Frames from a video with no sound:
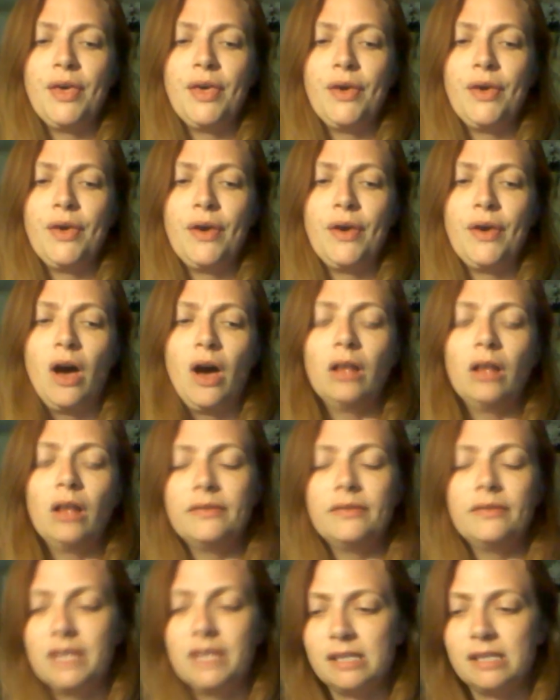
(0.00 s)
all of
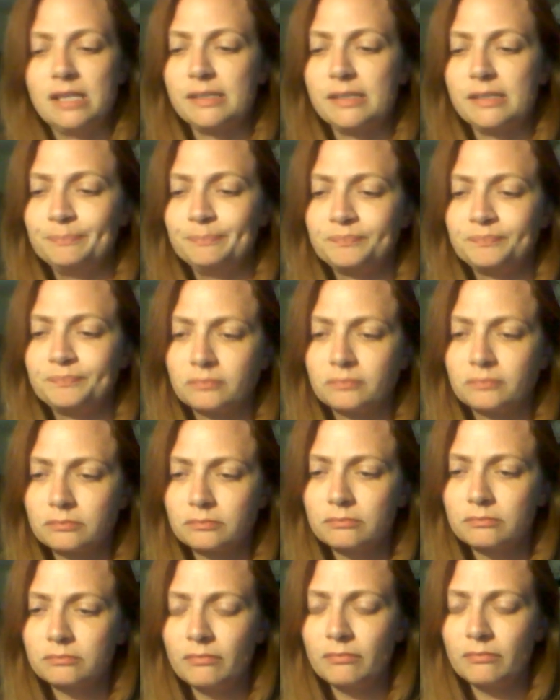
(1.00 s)
this
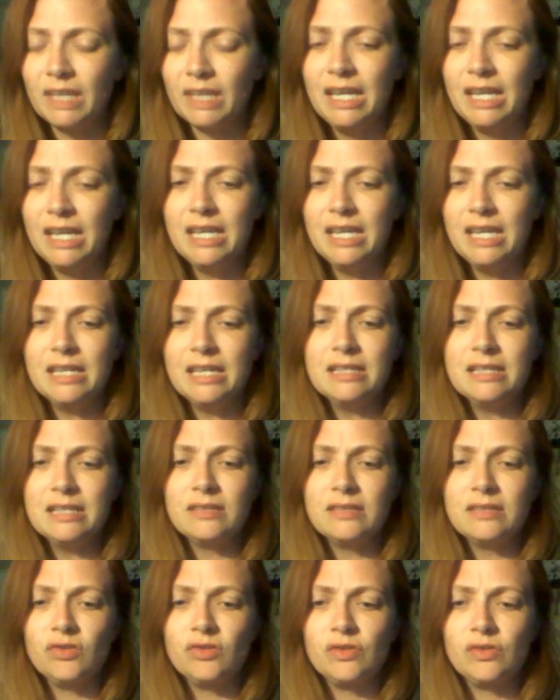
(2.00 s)

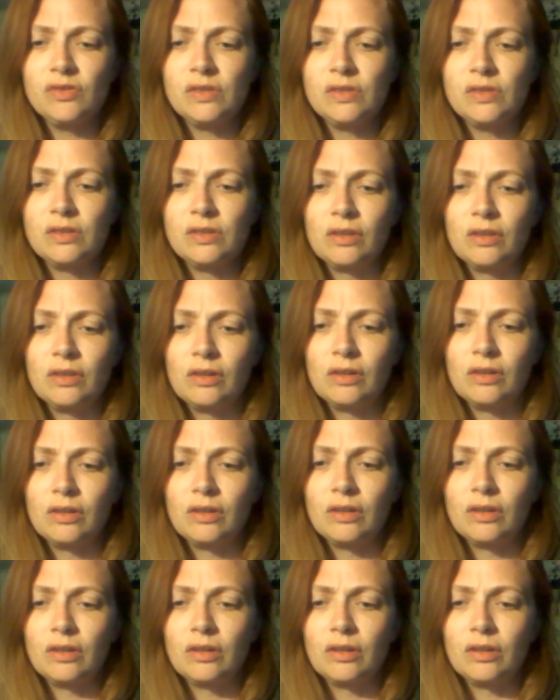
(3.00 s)
is
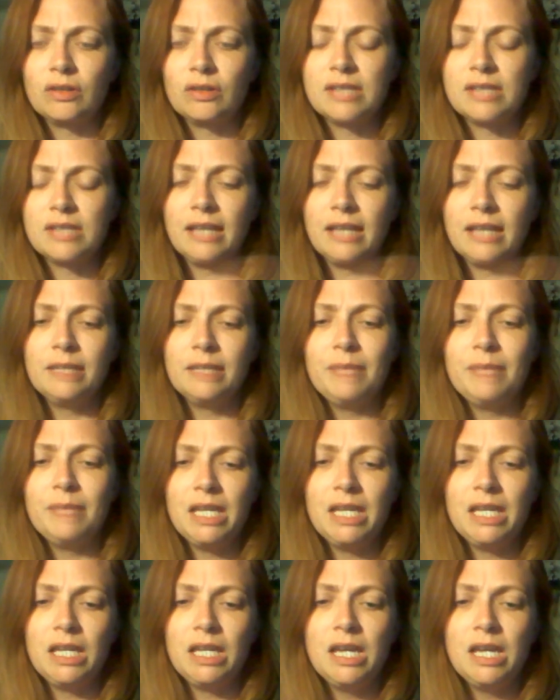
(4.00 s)
telling
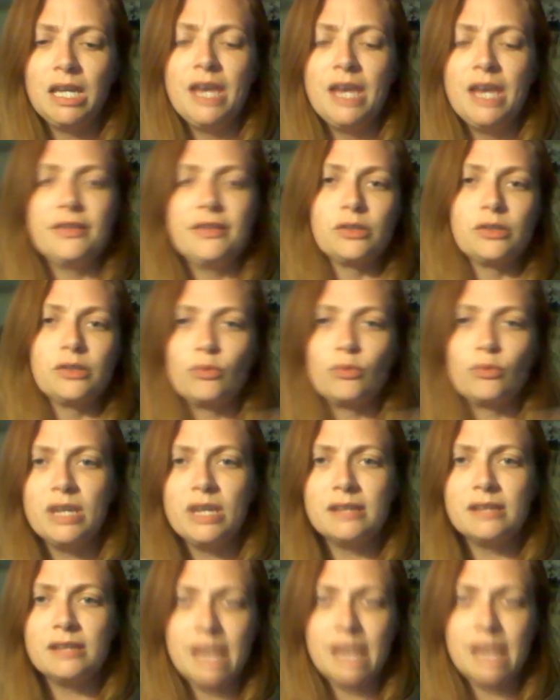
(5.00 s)
me there's a
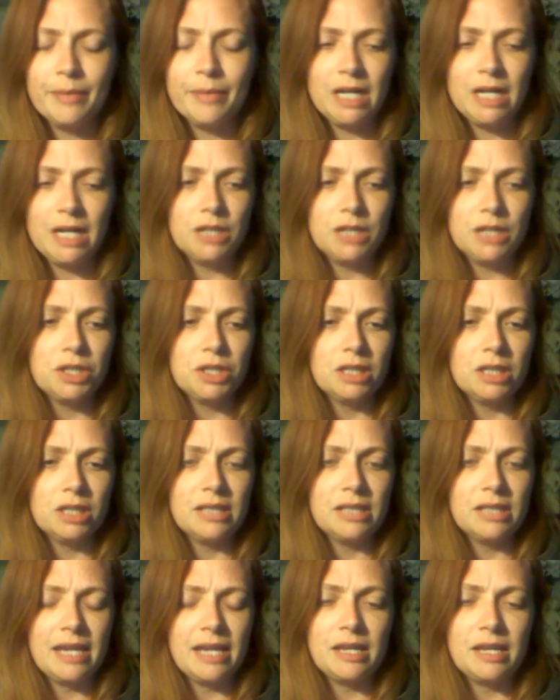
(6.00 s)
re-examination
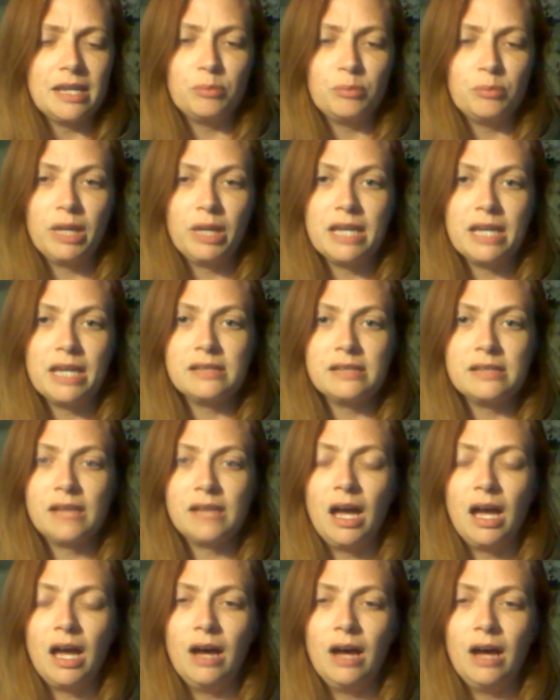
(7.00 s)
taking place
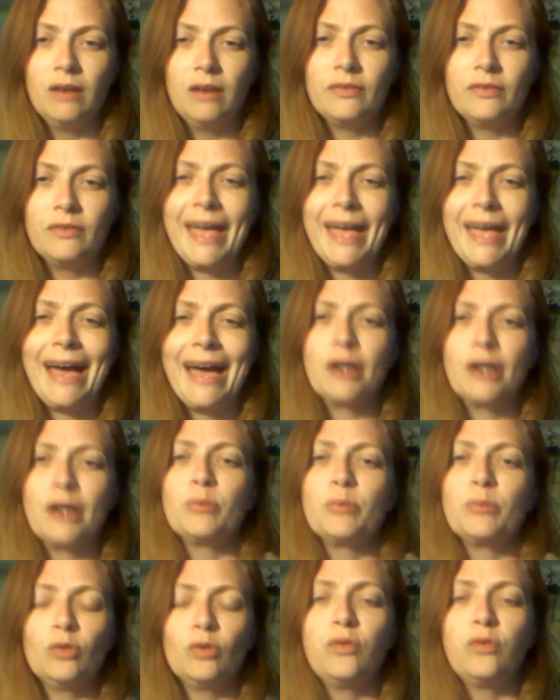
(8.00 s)
of how to
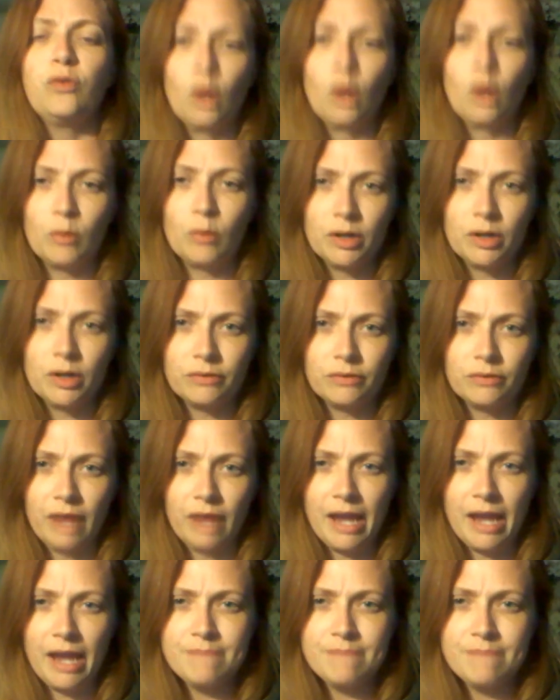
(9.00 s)
move forward,
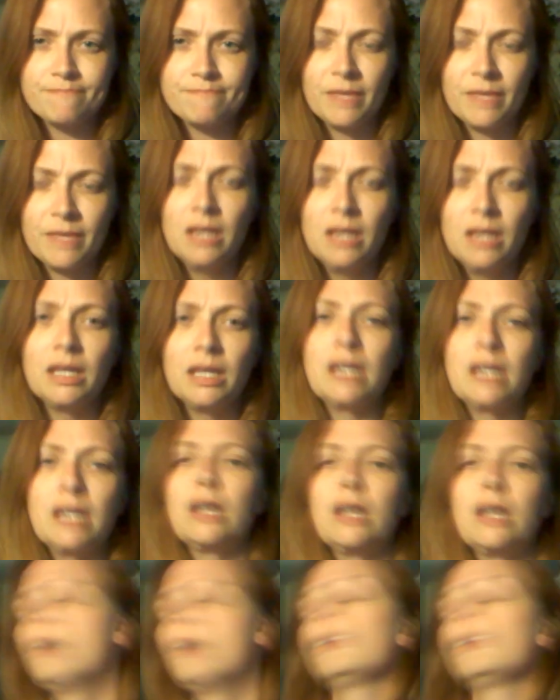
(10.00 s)
right? Like,
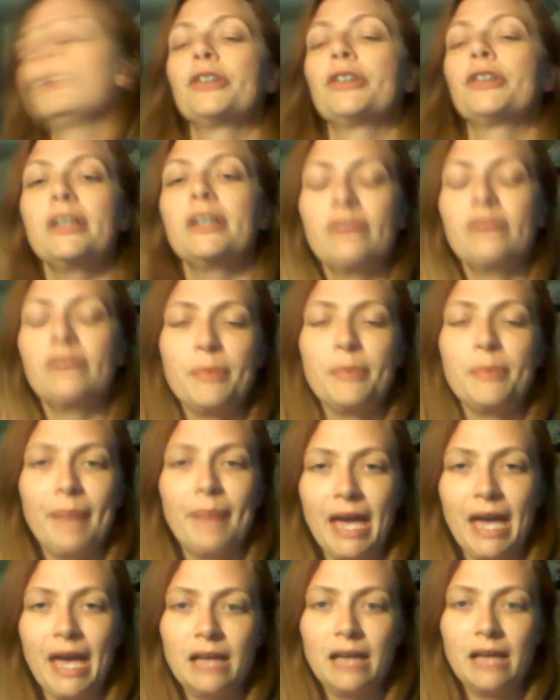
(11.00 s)
learning from the
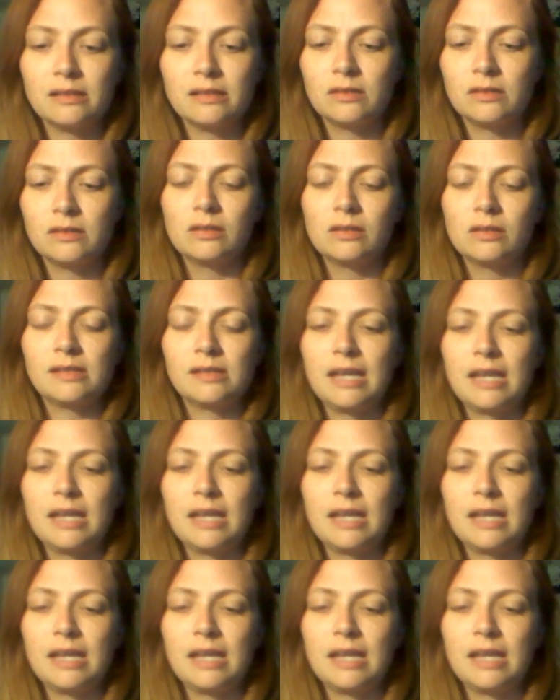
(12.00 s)
past, this 8 of